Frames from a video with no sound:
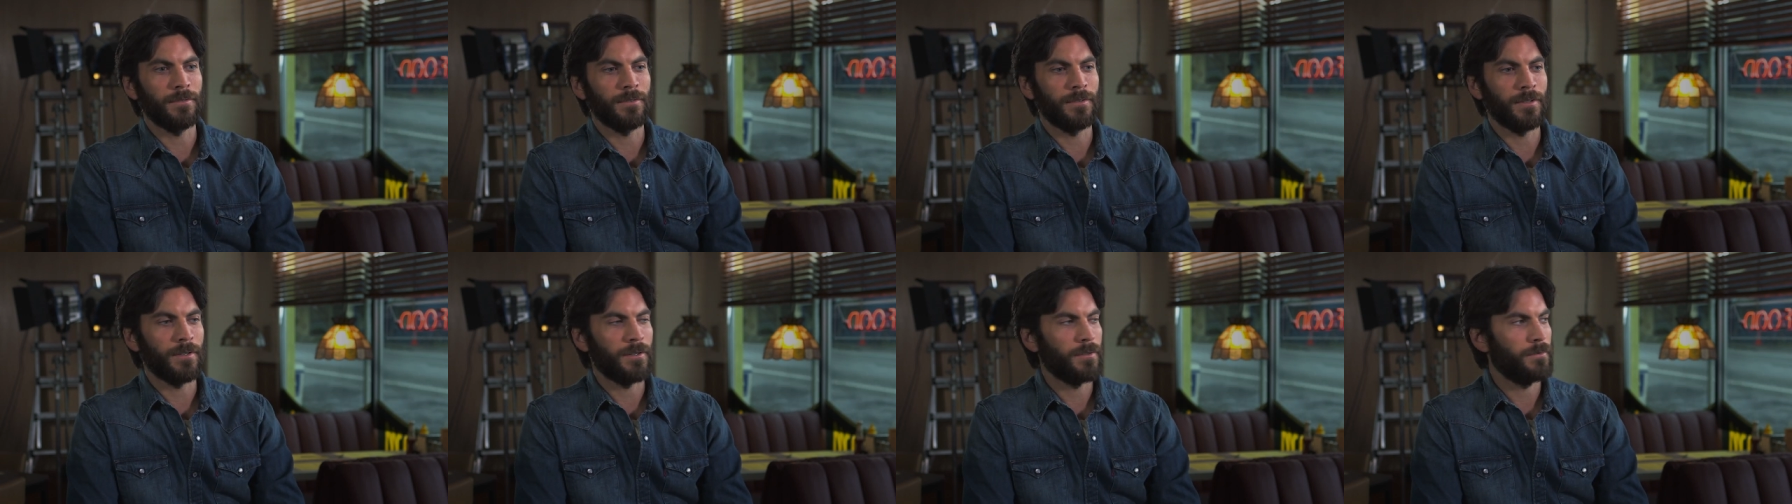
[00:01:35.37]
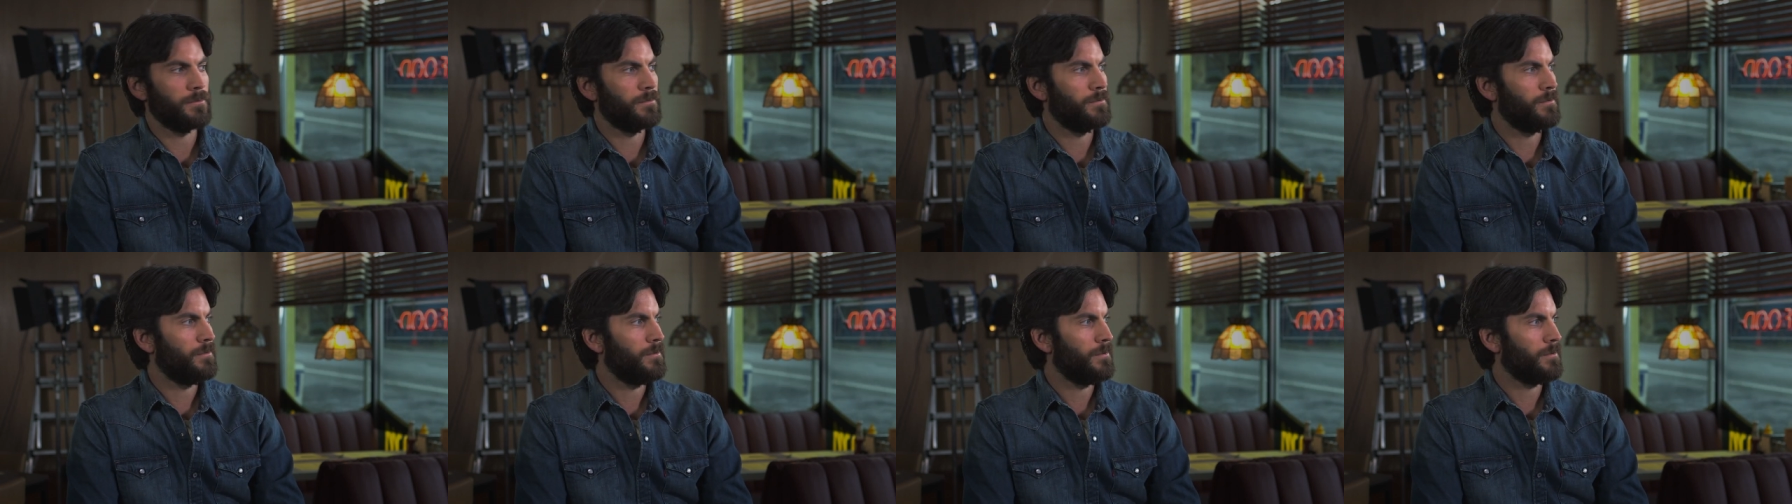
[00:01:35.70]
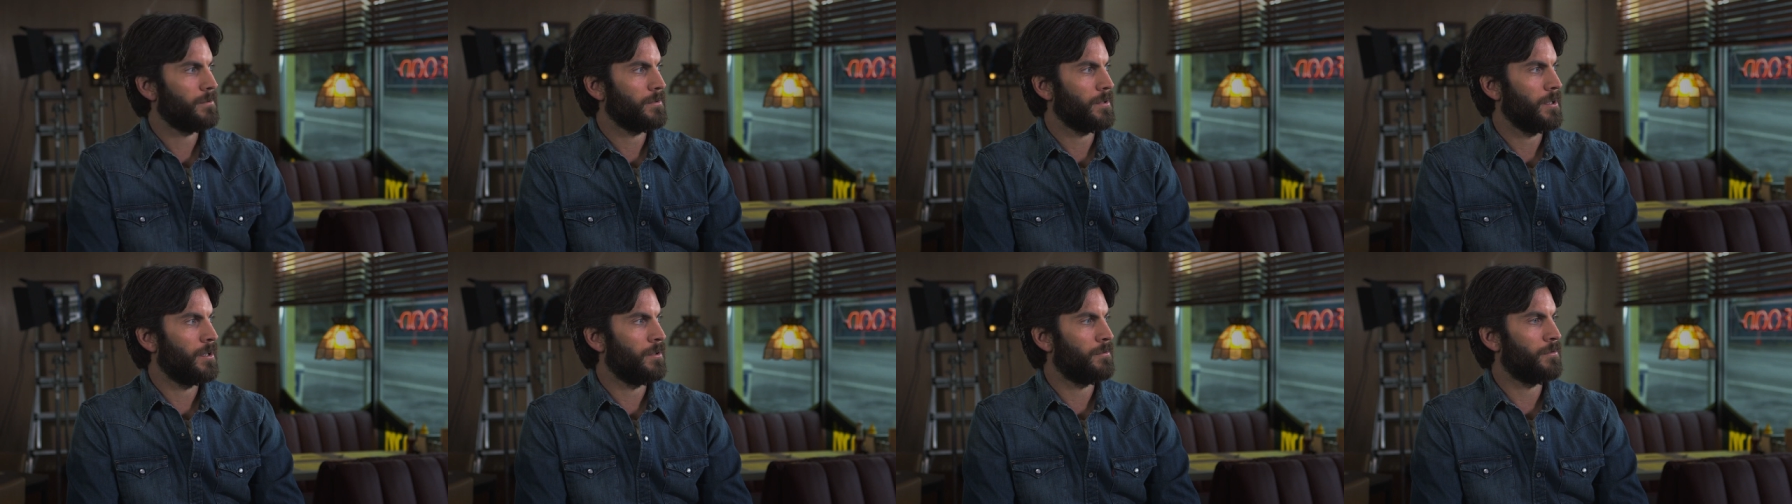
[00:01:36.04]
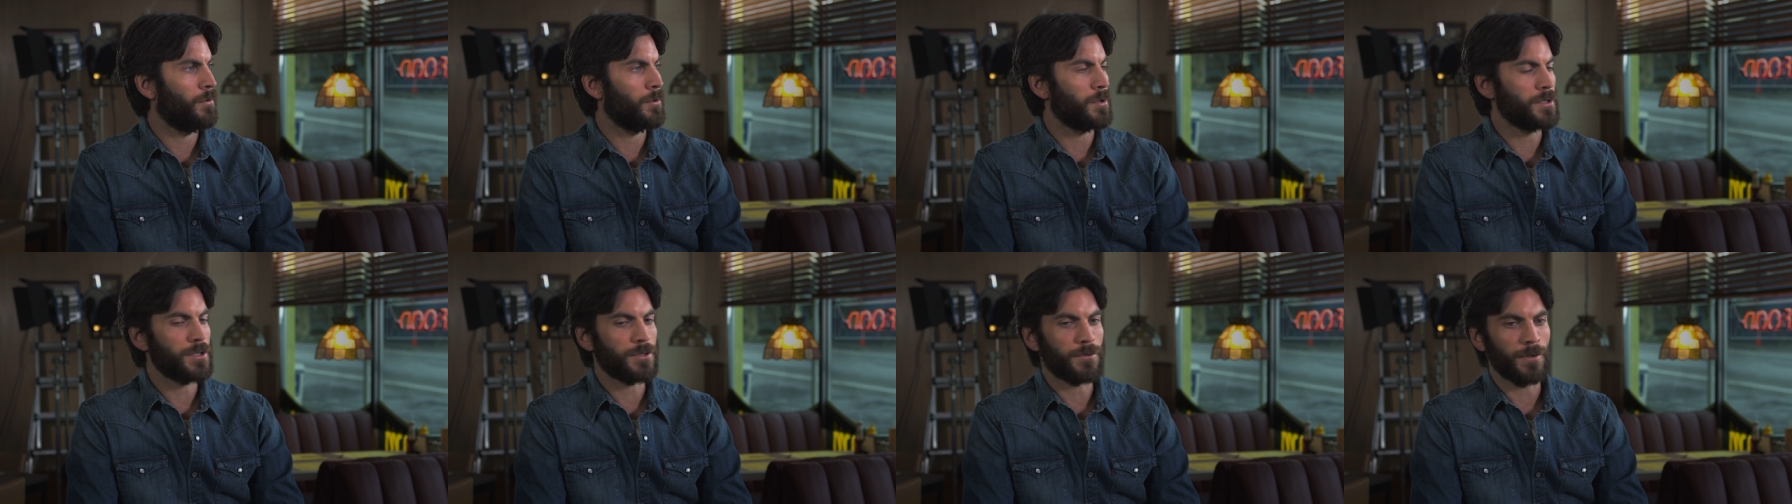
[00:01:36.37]
the a
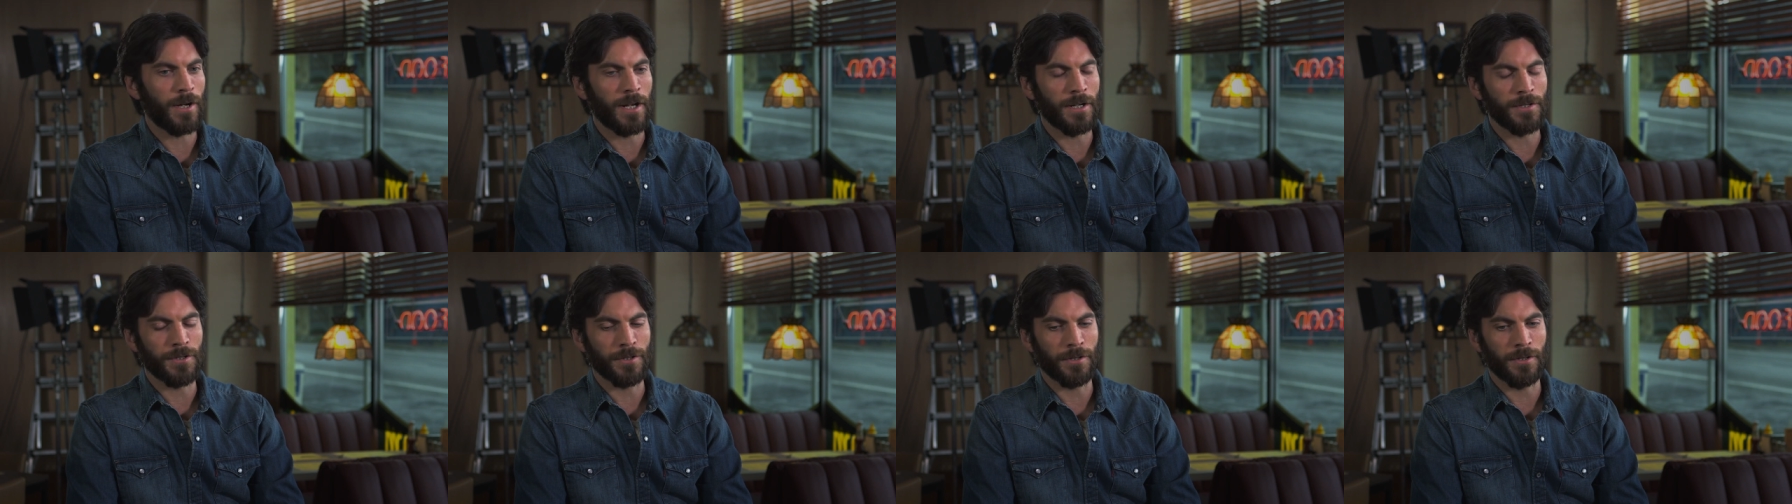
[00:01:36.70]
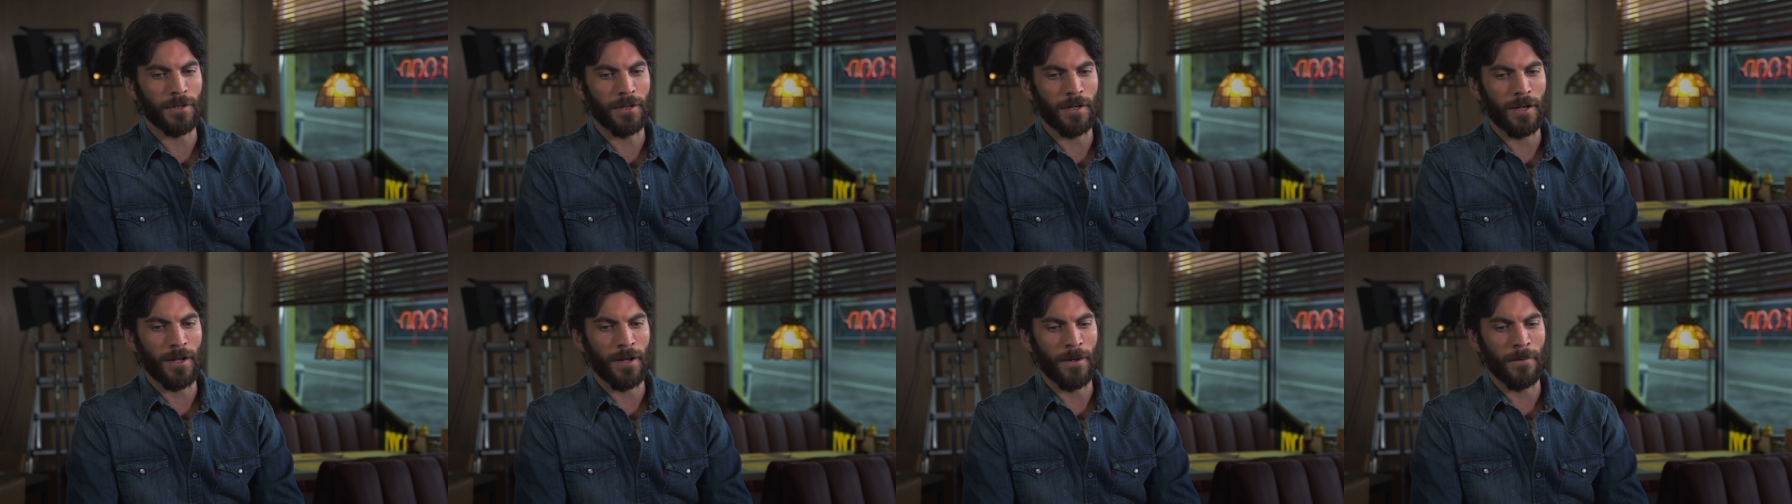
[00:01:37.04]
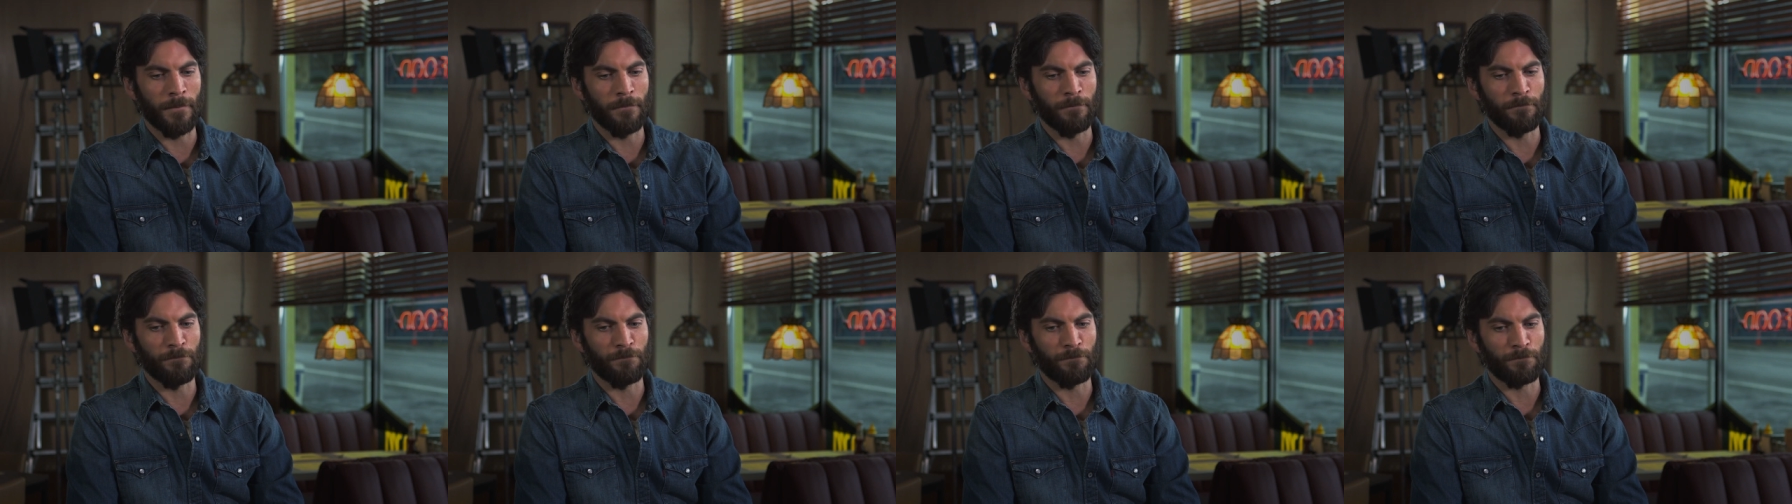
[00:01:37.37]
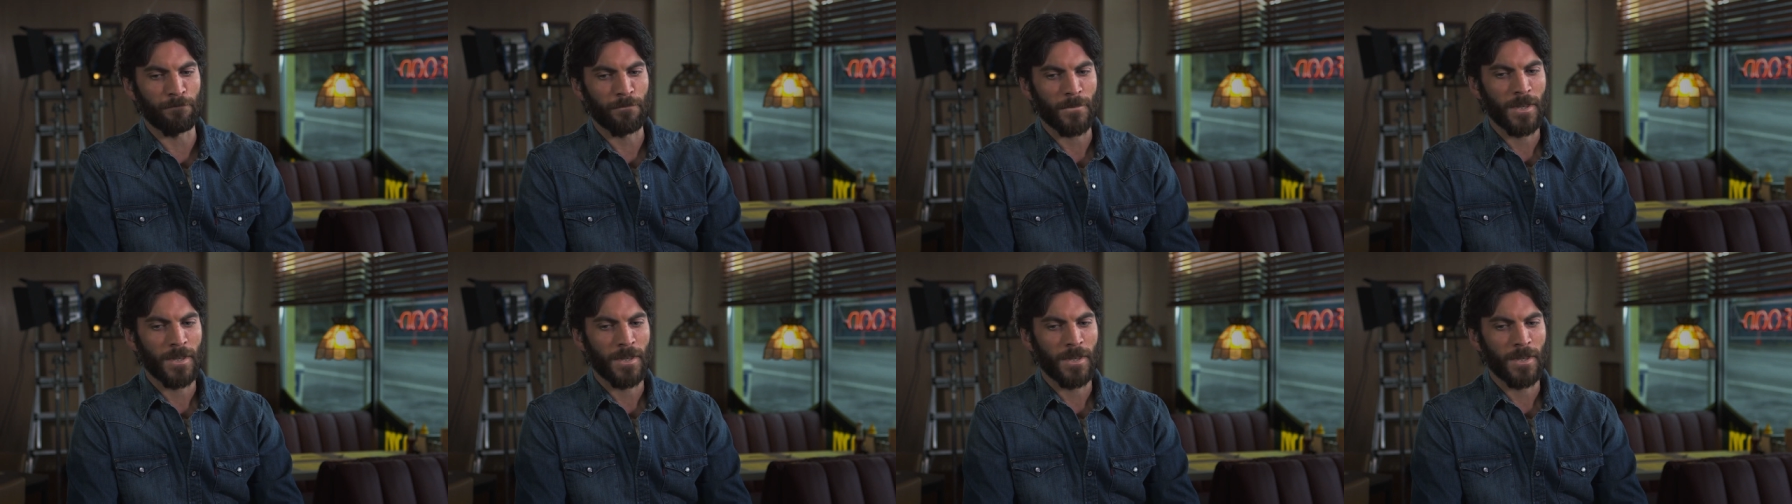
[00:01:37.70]
forest ranger, um,